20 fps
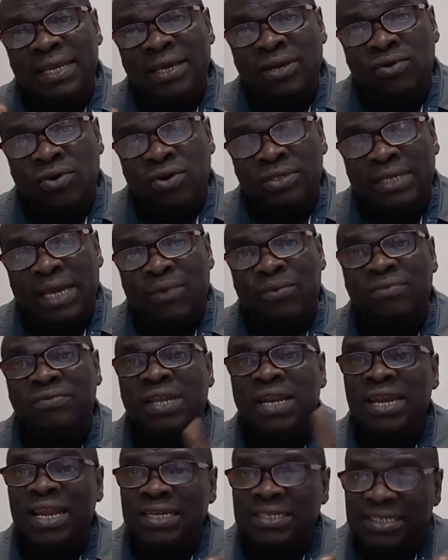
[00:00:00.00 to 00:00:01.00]
in contact with
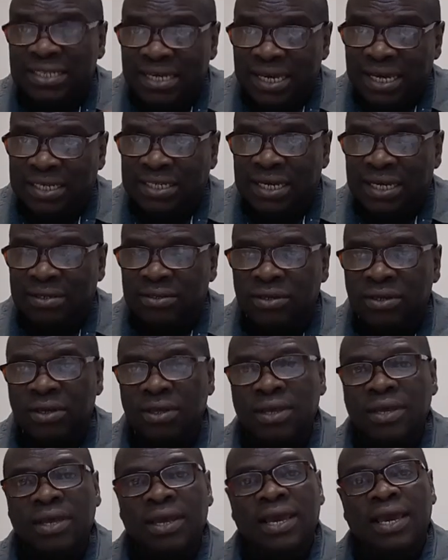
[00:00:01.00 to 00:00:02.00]
the listing agent
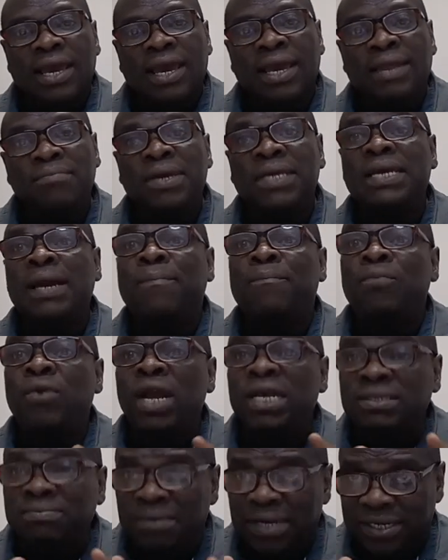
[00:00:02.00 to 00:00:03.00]
and make an
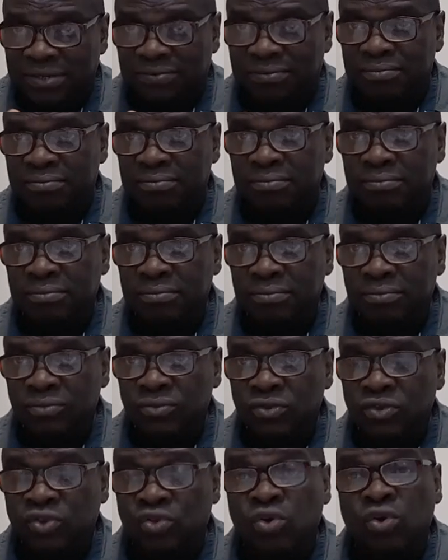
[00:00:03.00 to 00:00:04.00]
appointment
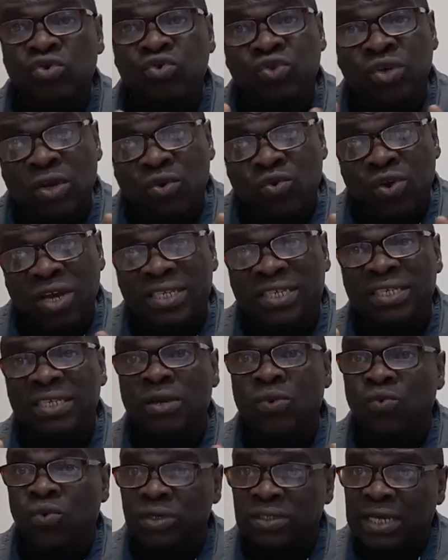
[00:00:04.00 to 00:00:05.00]
so you can go and see
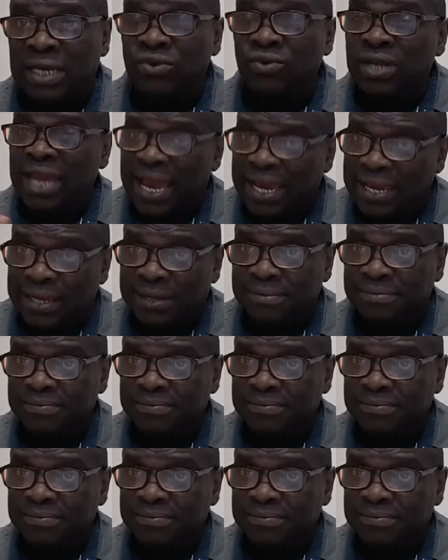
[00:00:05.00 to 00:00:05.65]
the ones that you like.